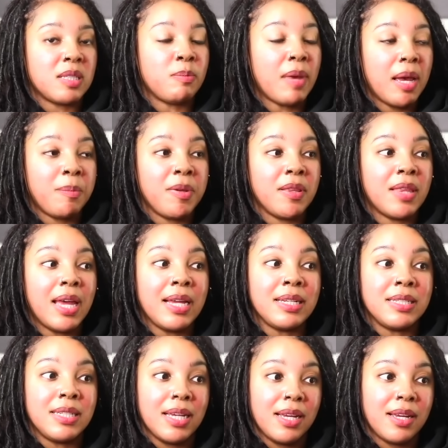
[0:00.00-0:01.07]
Maybe they
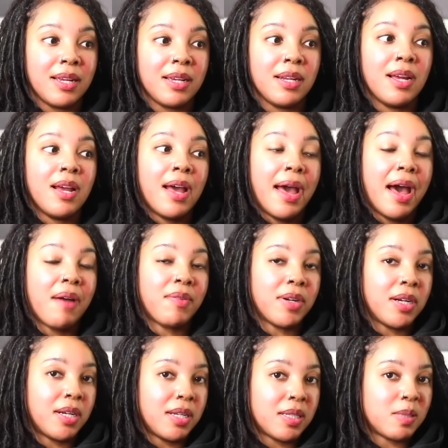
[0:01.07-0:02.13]
did have a
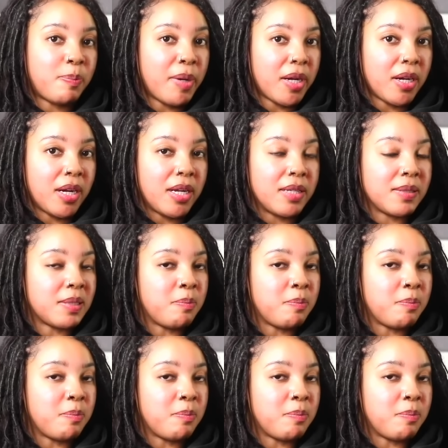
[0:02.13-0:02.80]
good experience,